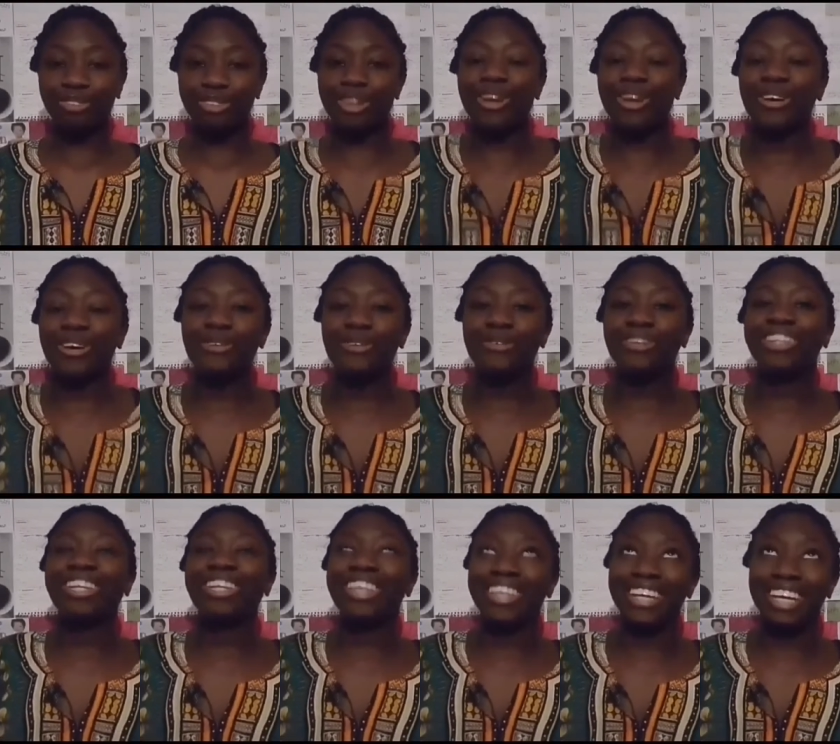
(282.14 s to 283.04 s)

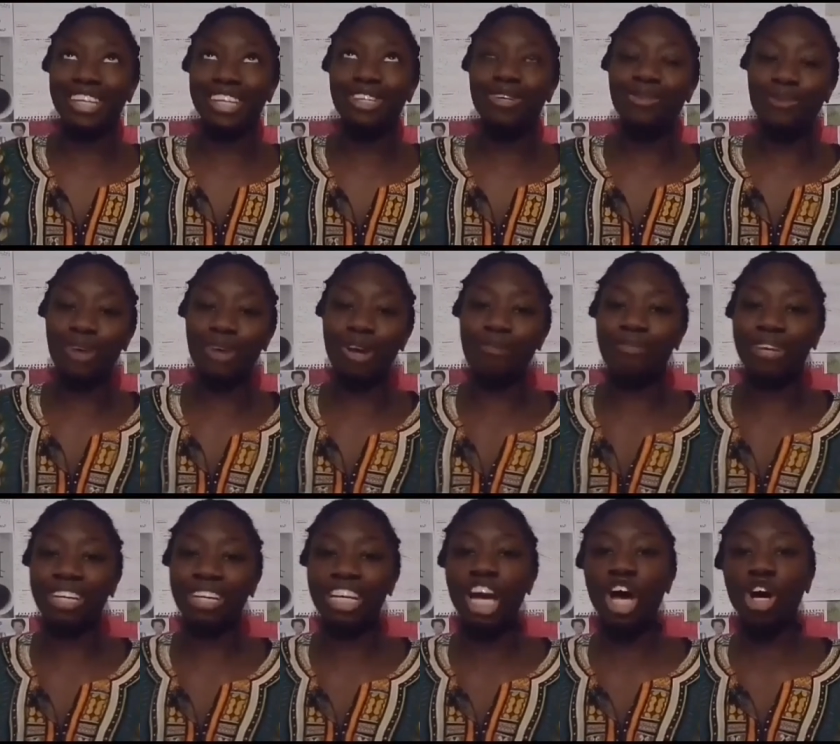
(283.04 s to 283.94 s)
you, the year you want to
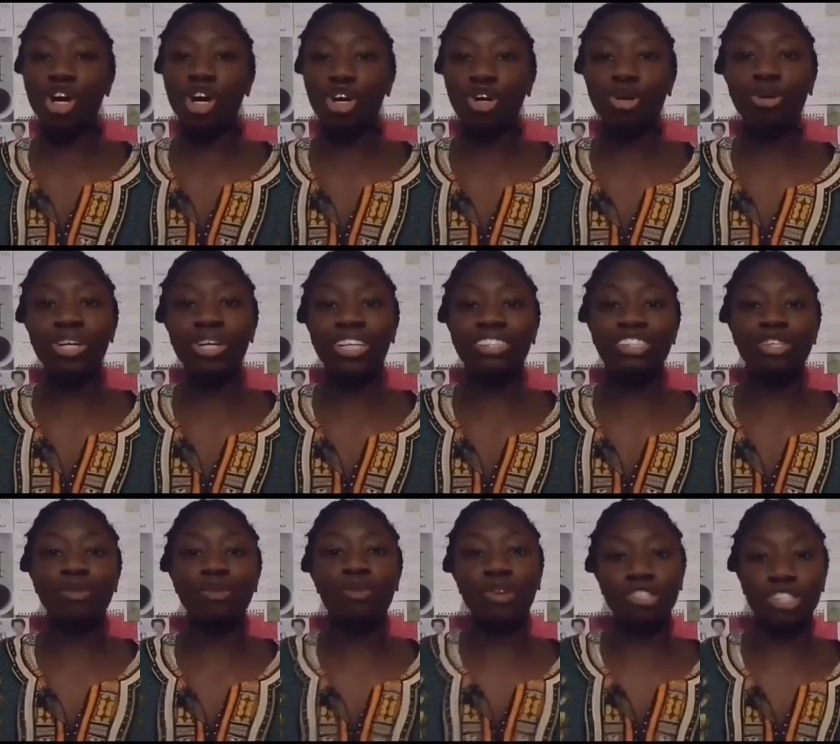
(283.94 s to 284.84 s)
be clued
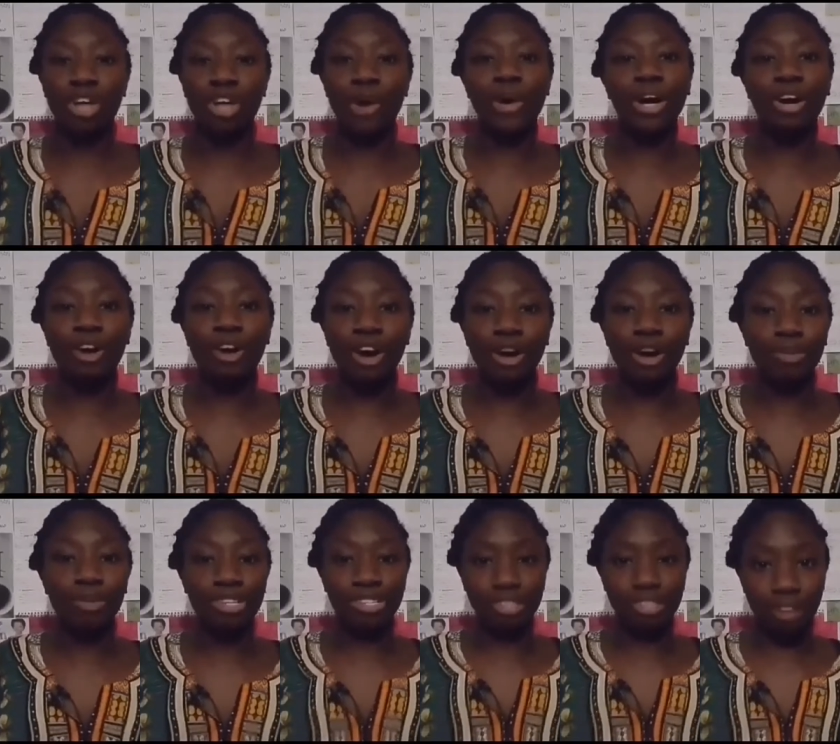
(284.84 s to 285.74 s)
into what's going on
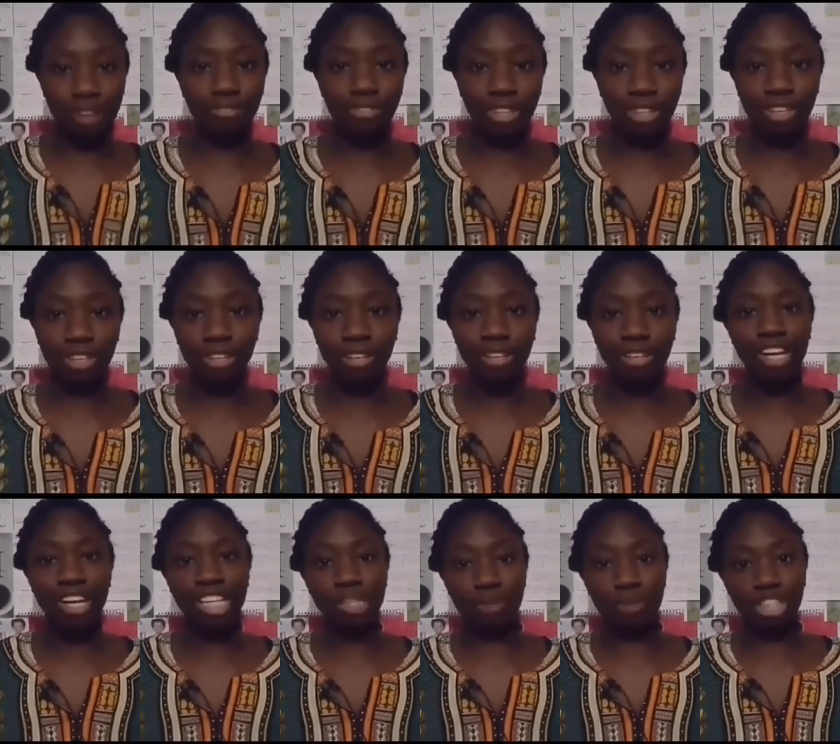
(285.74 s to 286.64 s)
with SUFDY,
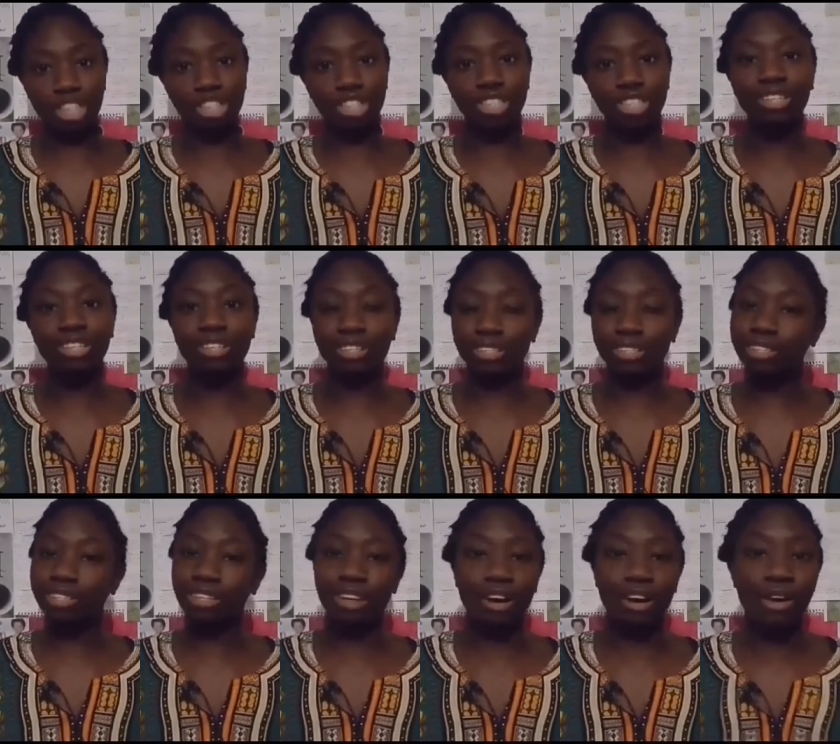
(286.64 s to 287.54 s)
especially because,
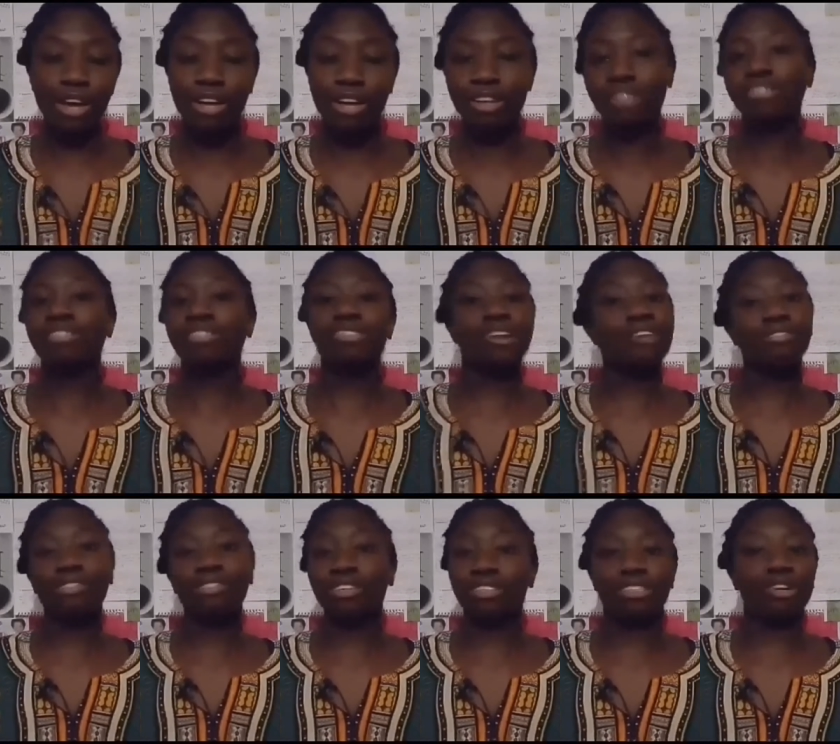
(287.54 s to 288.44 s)
you know,
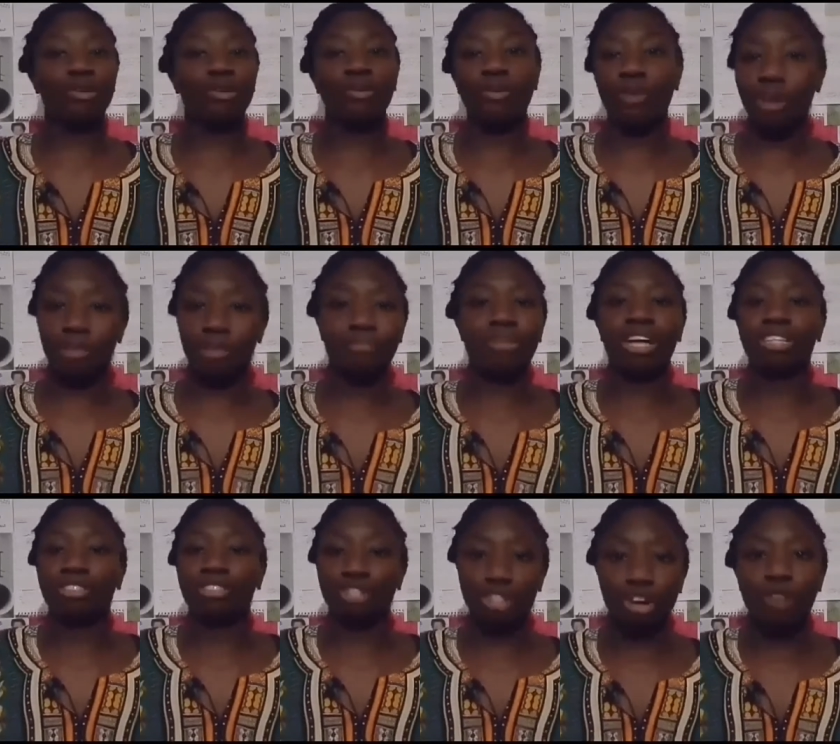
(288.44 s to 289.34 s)
SUFDY's a one
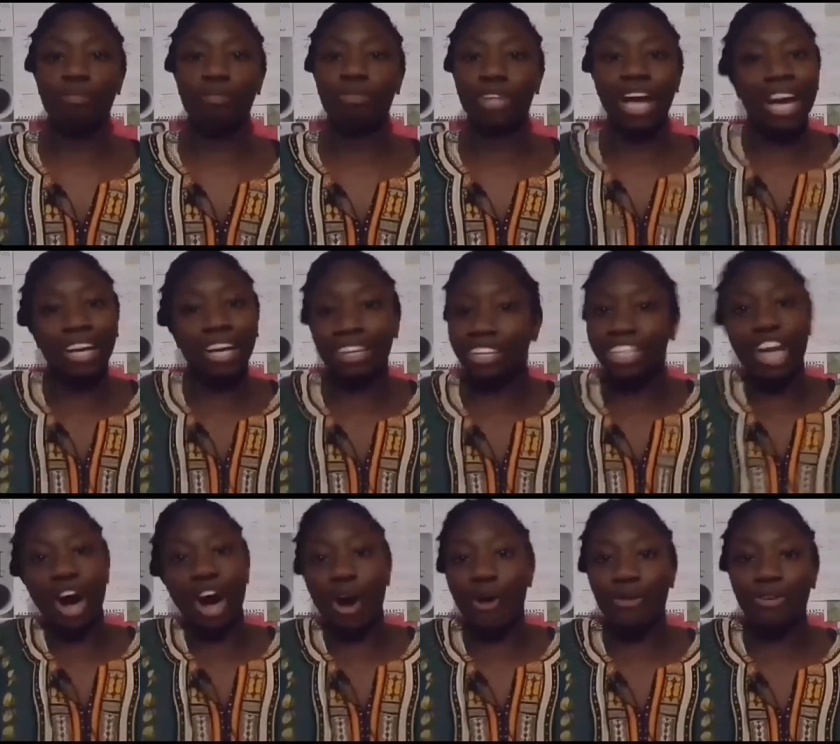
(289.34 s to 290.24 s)
man job. Like,
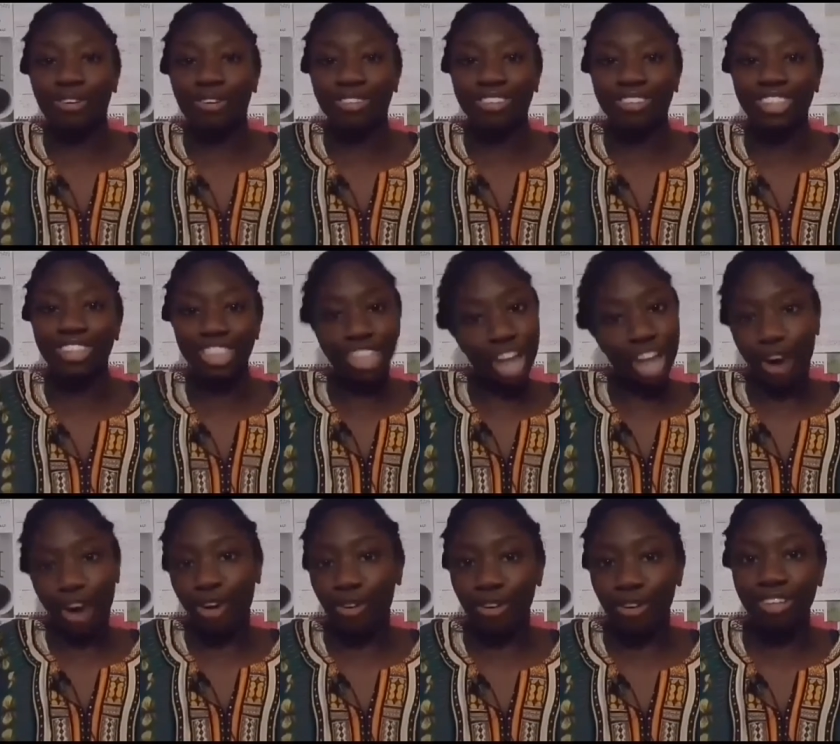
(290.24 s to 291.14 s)
yeah,
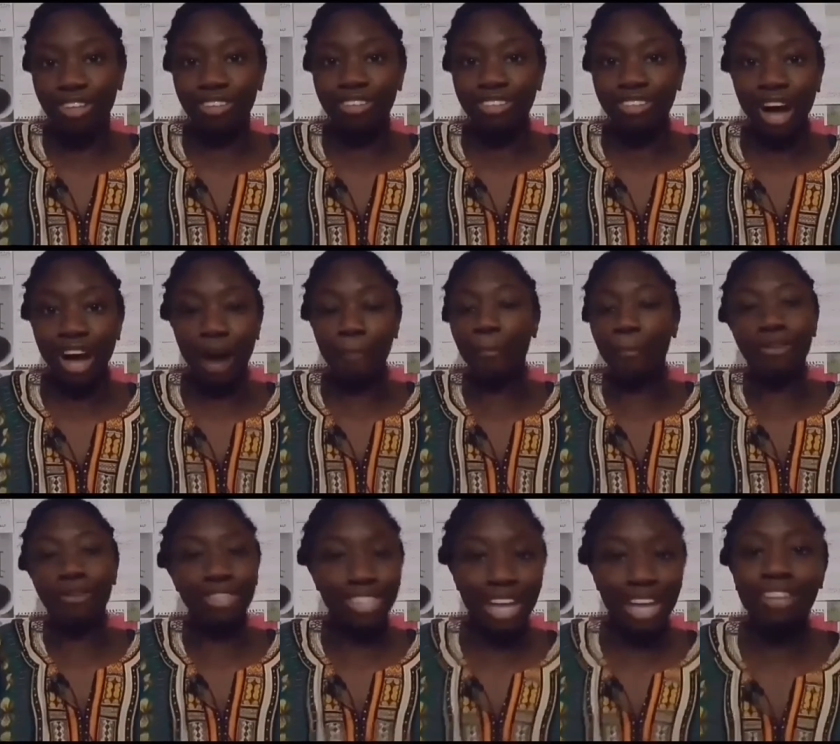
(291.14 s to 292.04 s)
yeah, I'm
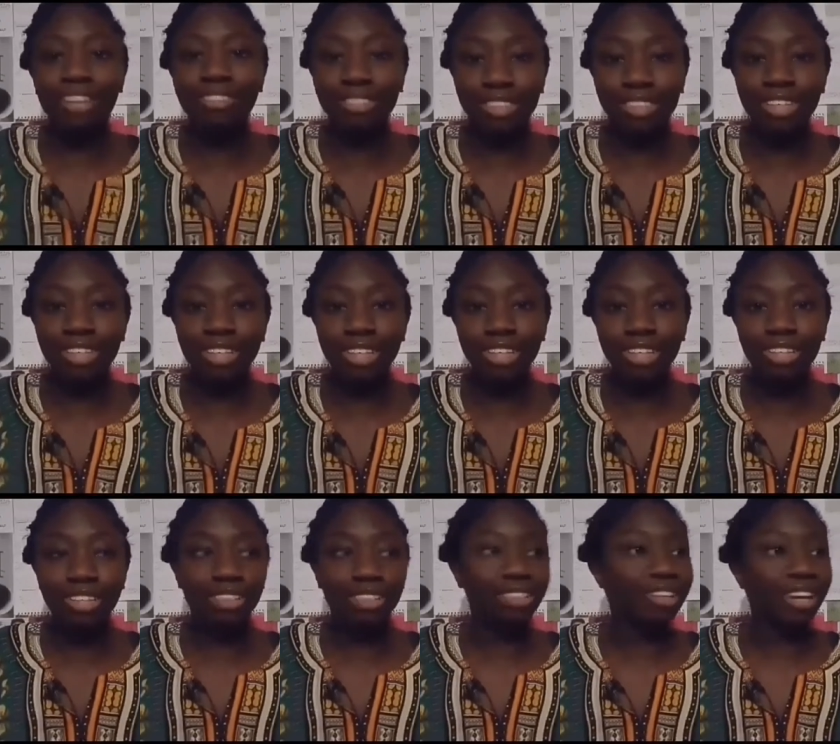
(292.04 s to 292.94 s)
multi talented,
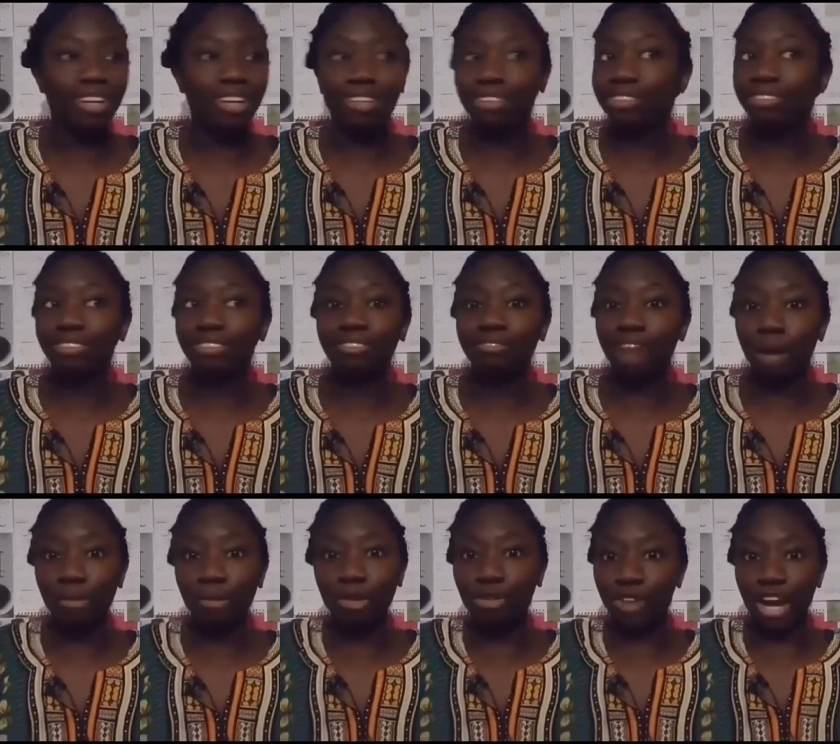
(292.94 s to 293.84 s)
like,
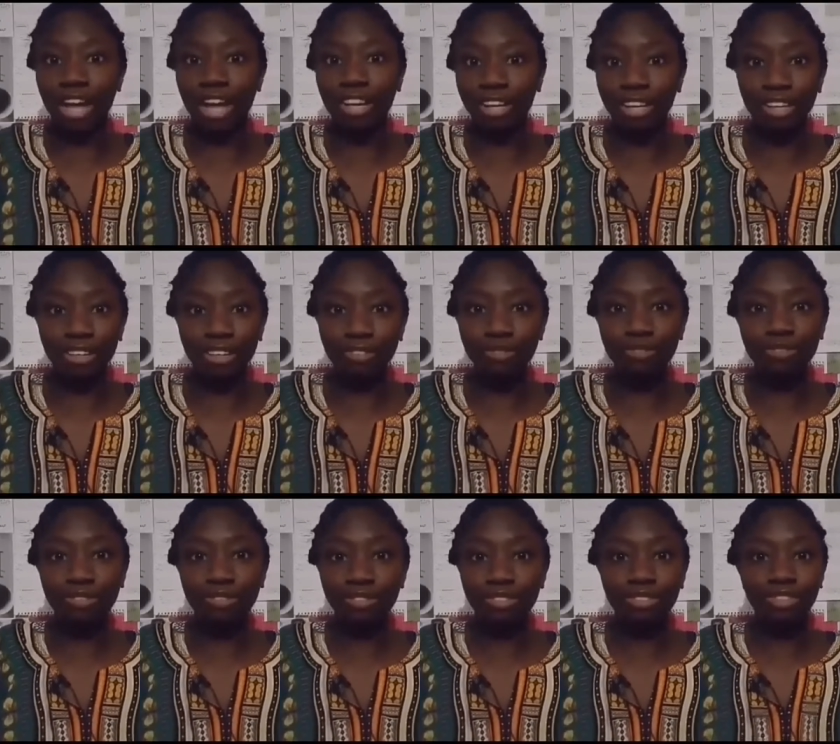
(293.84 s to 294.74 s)
I'm creative,
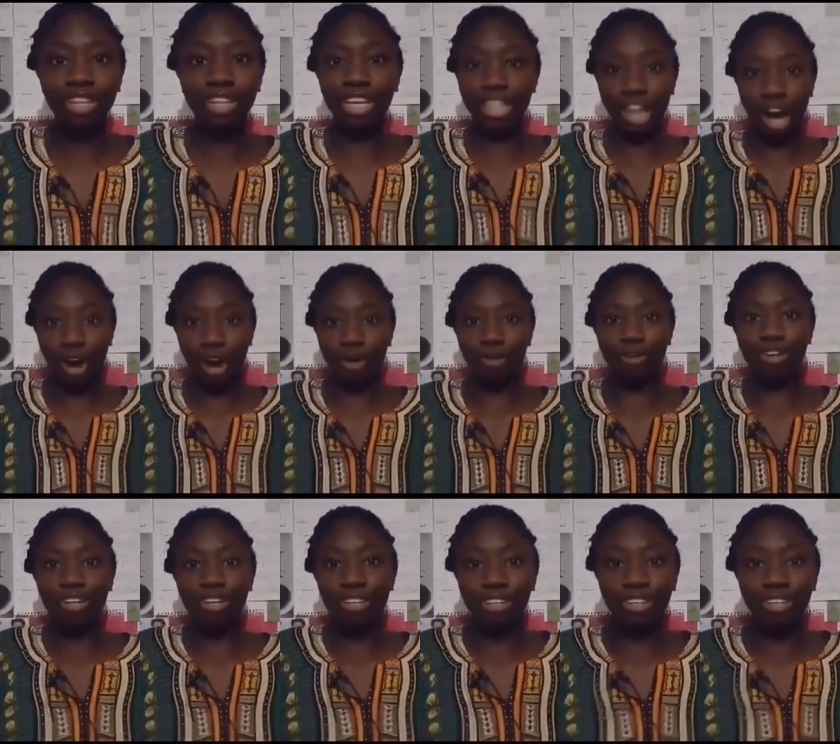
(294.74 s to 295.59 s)
like, yo!